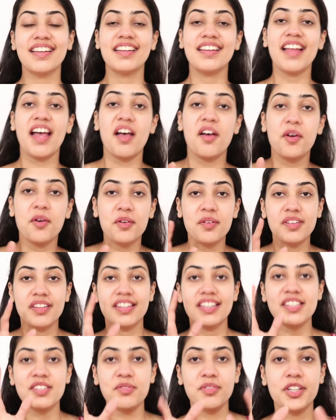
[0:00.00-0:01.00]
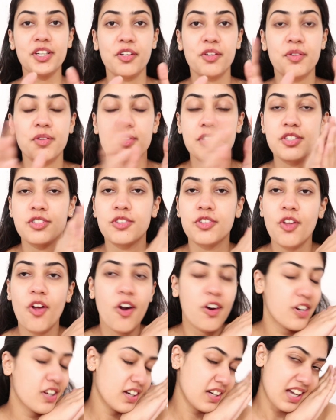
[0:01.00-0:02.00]
Now this video is
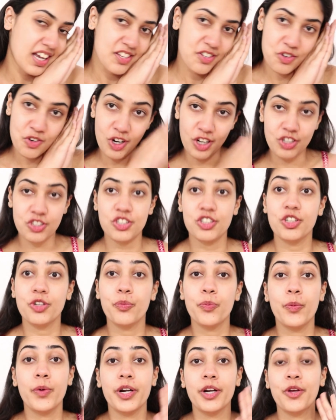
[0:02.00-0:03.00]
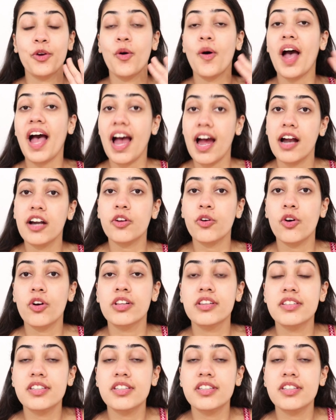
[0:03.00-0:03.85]
not a structured video at all.